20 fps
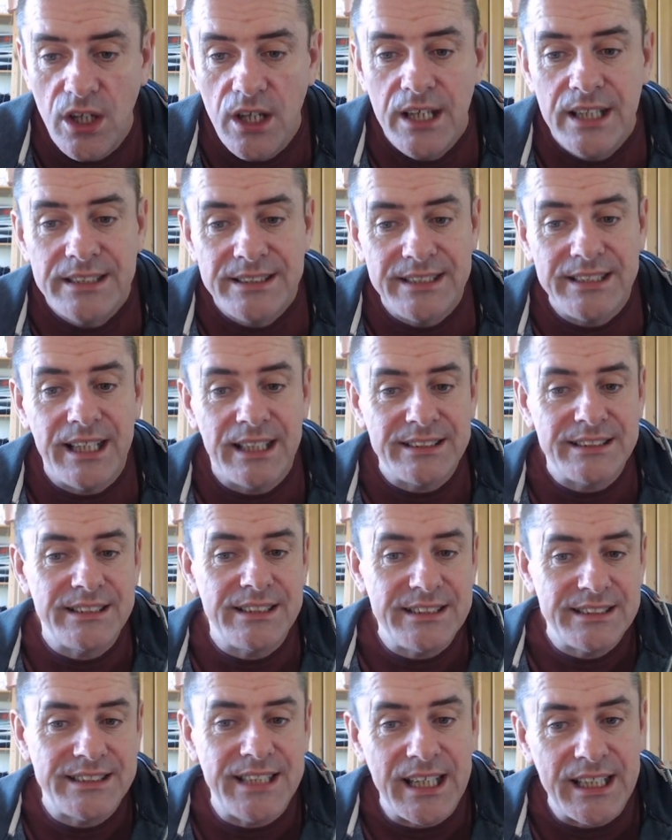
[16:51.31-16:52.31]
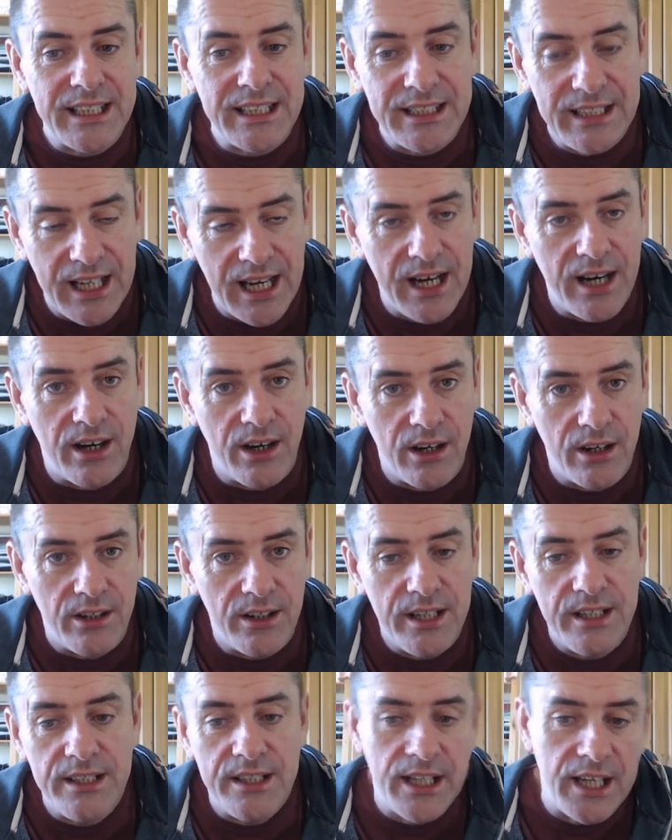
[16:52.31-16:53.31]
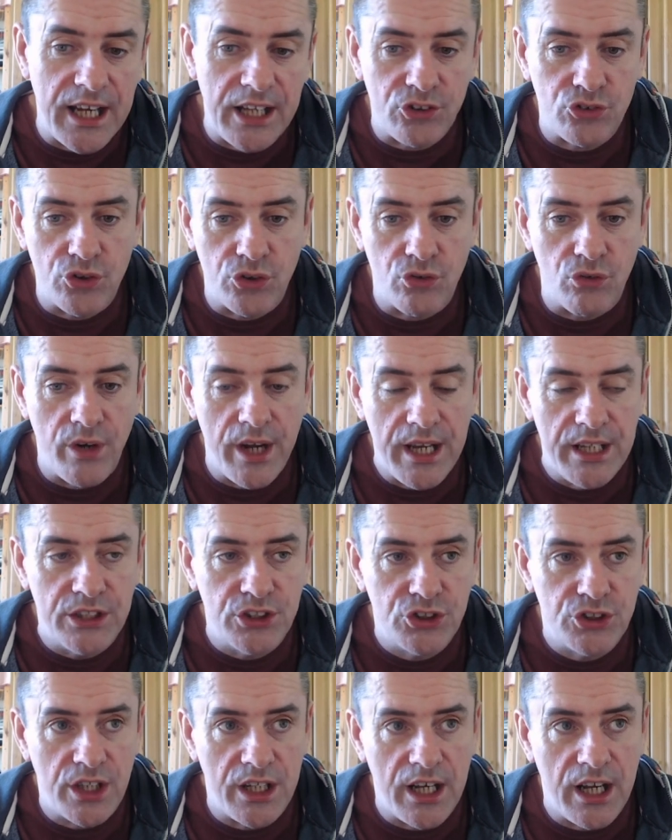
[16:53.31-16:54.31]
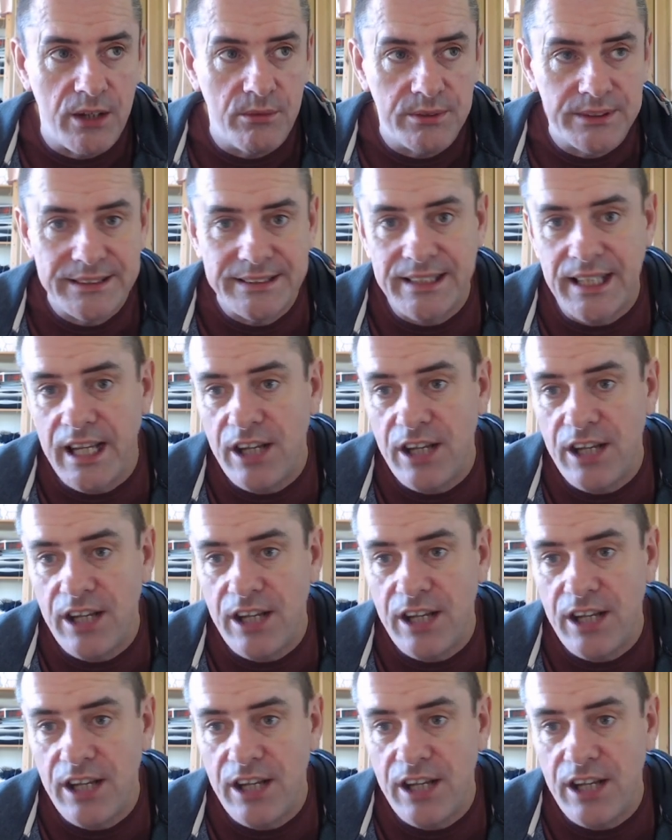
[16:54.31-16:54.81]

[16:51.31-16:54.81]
See, that's the second car in the electric range that I would say,